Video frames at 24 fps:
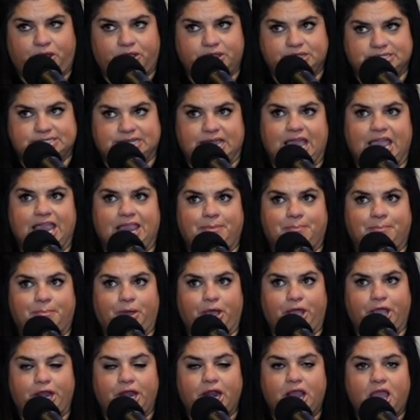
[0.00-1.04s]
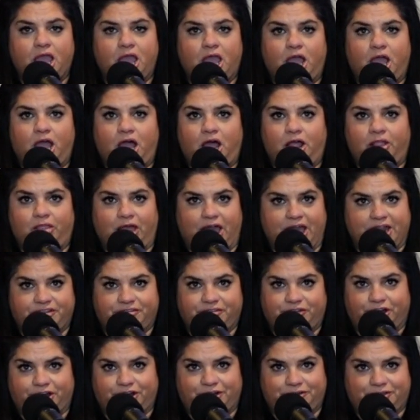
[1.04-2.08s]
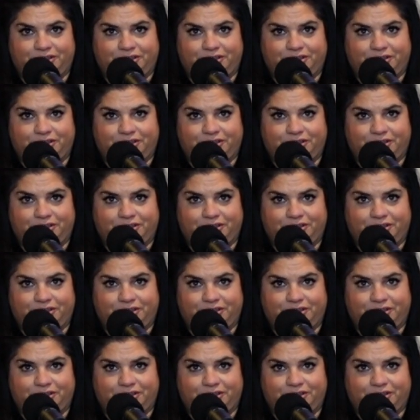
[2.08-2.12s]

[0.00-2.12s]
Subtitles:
all the time, but a lot of